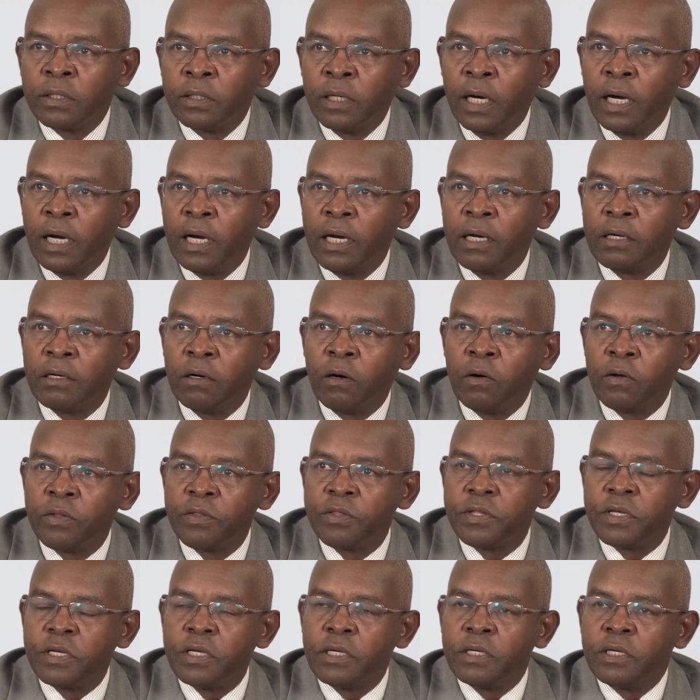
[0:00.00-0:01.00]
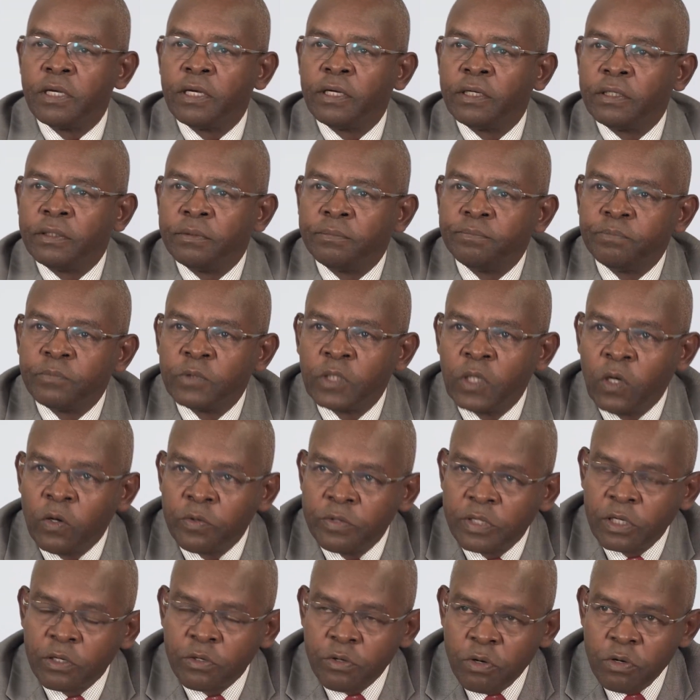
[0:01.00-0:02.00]
On
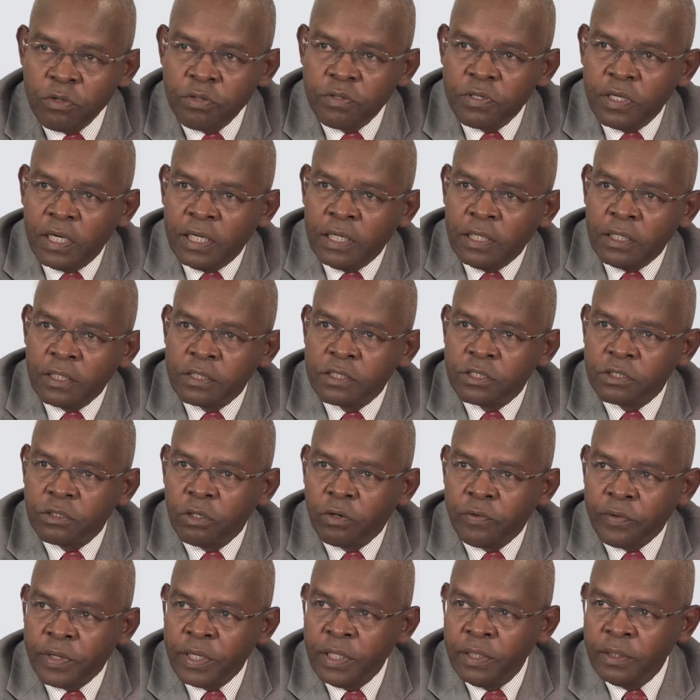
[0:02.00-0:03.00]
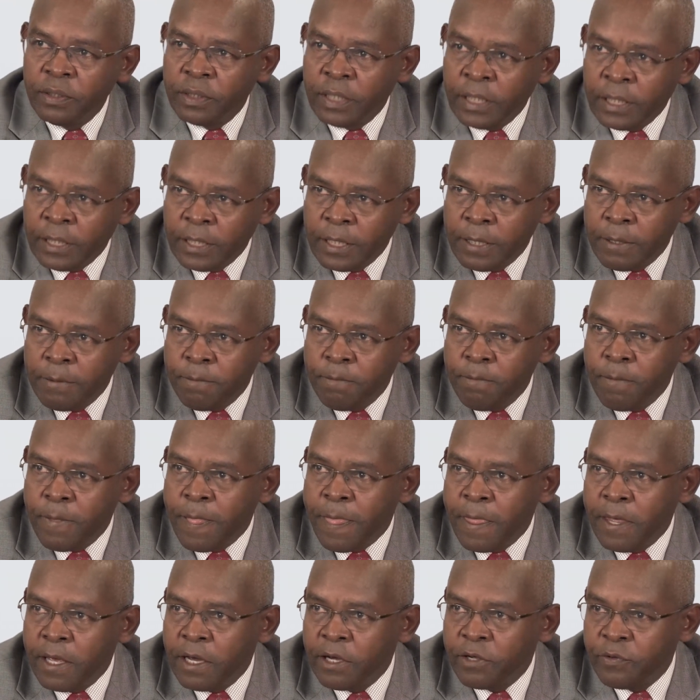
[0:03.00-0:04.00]
the growth story,
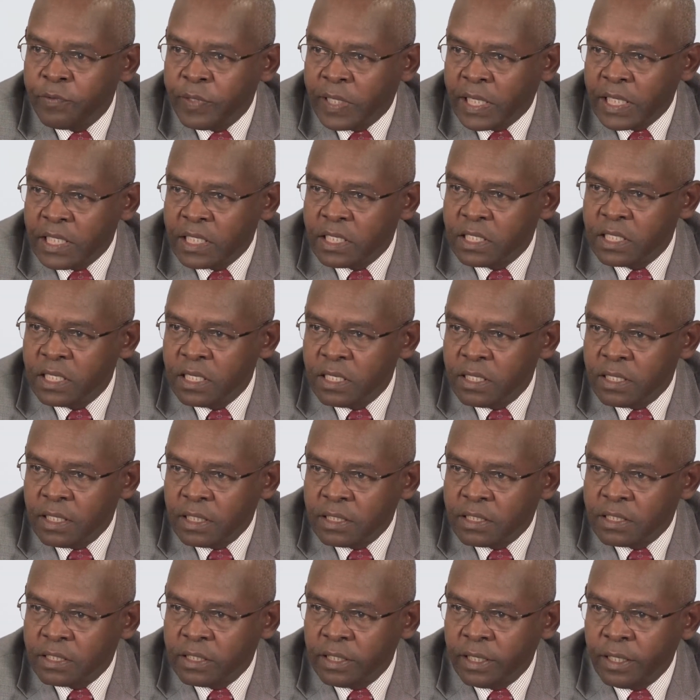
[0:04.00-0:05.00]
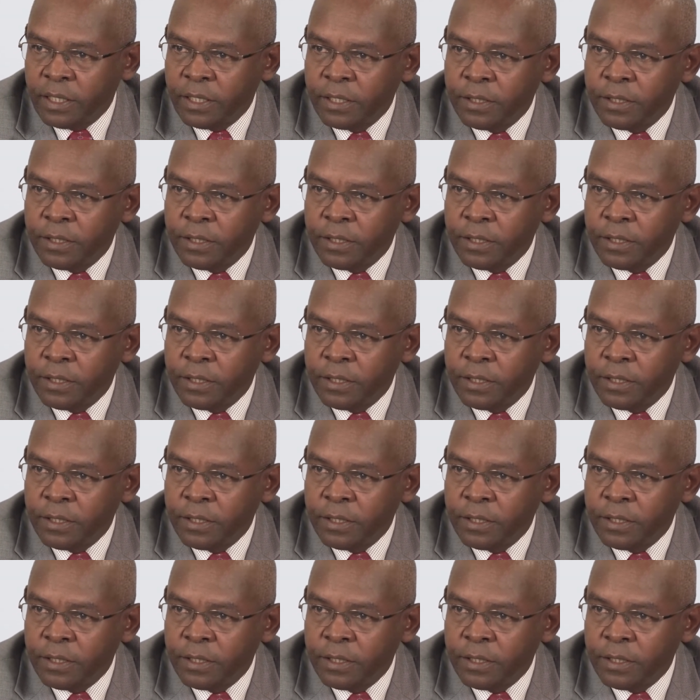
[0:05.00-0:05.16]
here you can see that